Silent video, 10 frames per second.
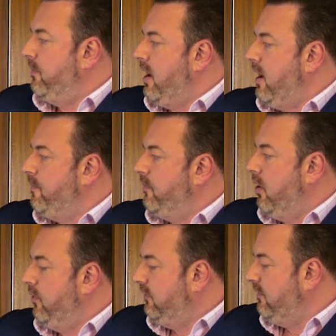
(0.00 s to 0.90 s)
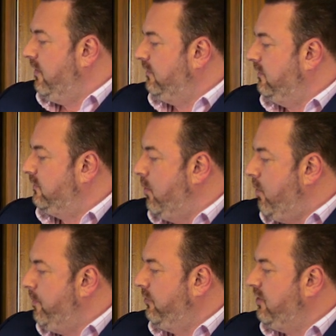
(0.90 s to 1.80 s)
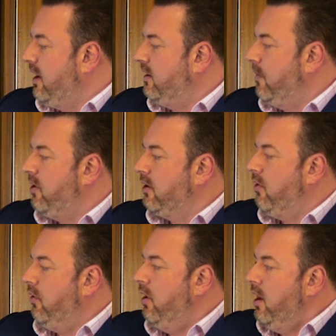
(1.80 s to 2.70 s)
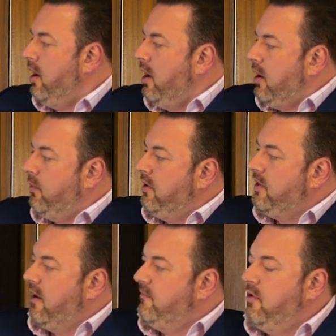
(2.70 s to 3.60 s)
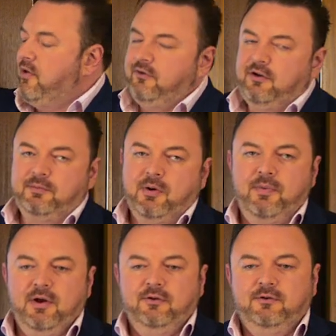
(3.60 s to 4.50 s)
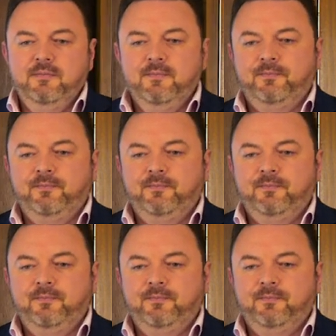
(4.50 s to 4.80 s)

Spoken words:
or these investors, that 1% club that I call, they have more than six properties.